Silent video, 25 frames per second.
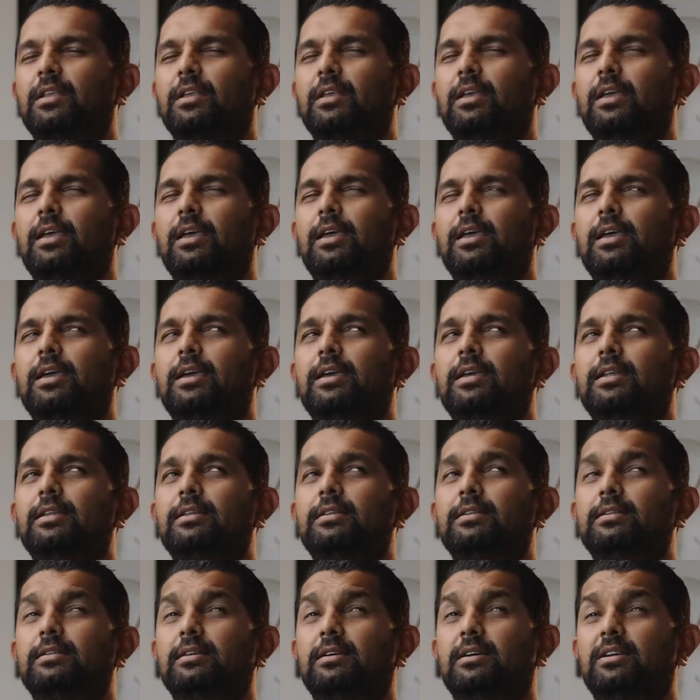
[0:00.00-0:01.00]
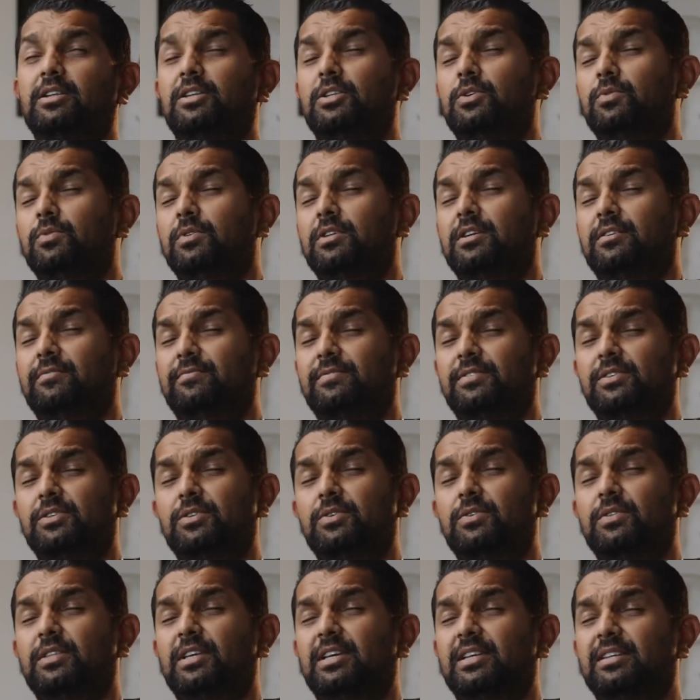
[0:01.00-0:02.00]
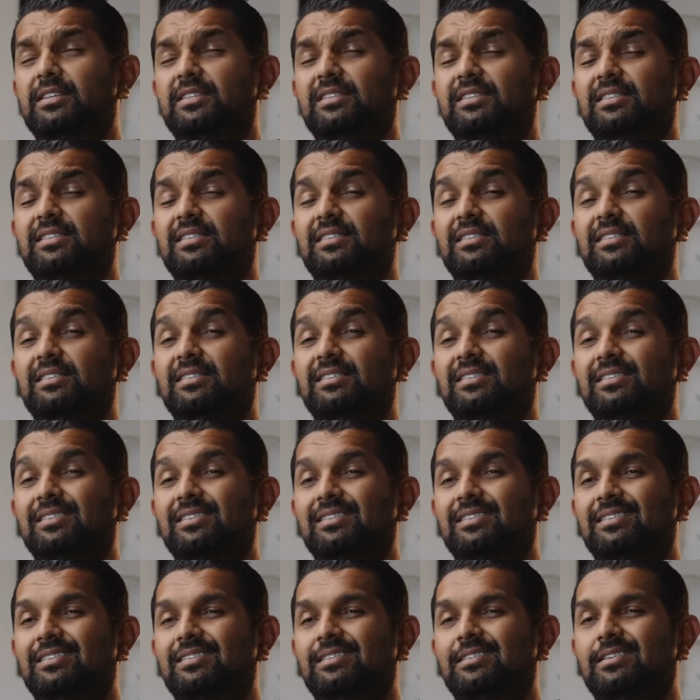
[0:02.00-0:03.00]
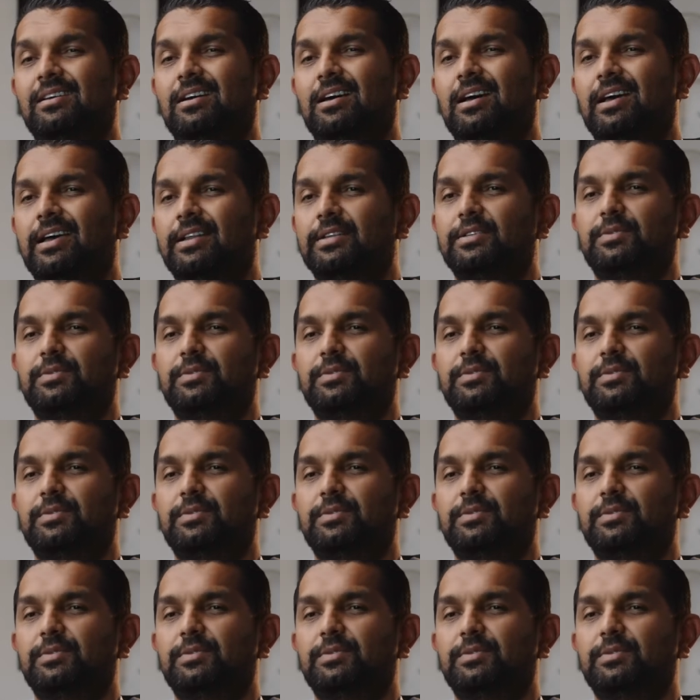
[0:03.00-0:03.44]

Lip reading: and I knew enough to know that I had a